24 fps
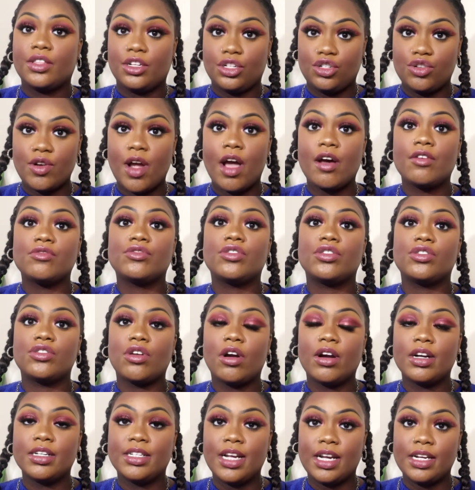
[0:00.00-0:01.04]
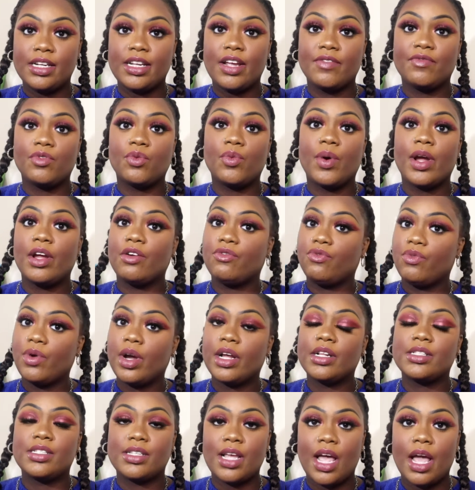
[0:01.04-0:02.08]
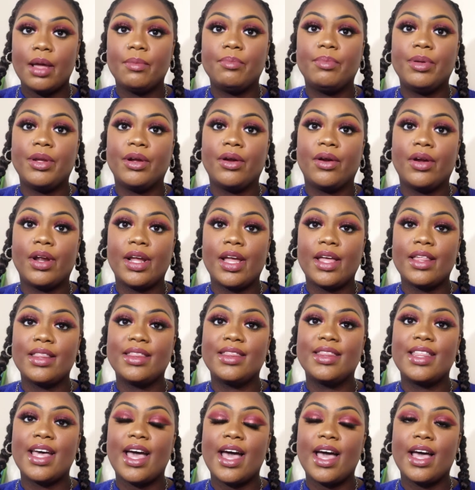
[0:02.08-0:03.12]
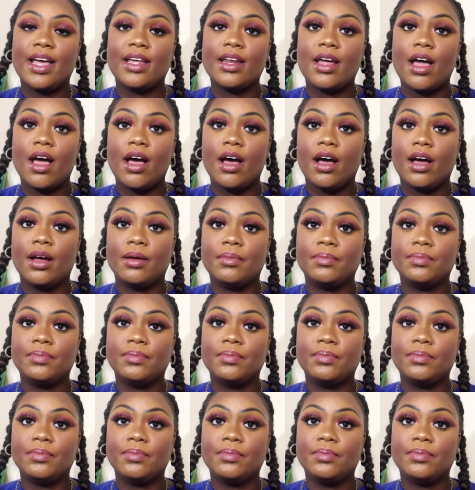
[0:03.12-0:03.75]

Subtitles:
The trousers are a dead giveaway of what time period that